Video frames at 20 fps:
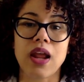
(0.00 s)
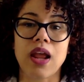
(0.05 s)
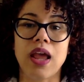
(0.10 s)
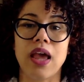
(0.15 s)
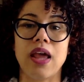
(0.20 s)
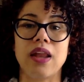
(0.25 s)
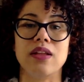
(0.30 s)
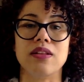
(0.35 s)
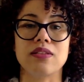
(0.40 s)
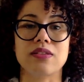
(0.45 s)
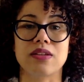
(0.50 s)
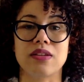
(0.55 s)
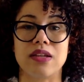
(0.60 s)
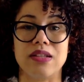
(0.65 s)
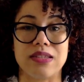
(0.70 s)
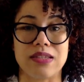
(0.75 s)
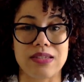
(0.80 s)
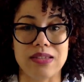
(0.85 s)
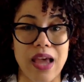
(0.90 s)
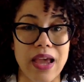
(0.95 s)
and it's
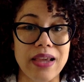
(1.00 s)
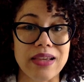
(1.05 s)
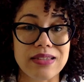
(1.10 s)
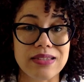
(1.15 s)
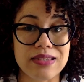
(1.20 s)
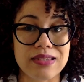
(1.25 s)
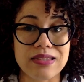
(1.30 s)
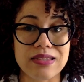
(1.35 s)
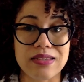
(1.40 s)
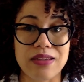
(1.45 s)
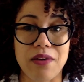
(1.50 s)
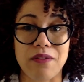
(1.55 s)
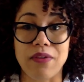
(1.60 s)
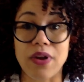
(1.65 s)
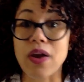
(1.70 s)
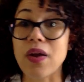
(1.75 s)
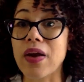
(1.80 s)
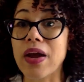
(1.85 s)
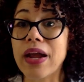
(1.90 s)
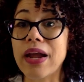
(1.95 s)
concise,
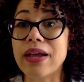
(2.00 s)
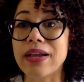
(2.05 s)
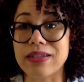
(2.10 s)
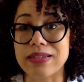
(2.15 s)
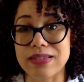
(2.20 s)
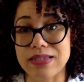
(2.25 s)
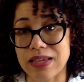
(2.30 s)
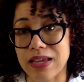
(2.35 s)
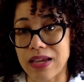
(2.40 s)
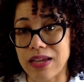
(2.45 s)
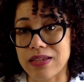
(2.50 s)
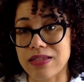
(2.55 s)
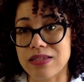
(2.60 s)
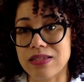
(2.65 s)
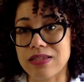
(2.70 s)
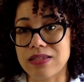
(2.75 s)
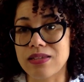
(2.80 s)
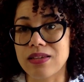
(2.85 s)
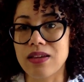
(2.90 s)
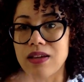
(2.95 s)
very
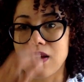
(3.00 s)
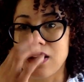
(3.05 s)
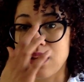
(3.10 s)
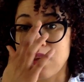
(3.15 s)
concise.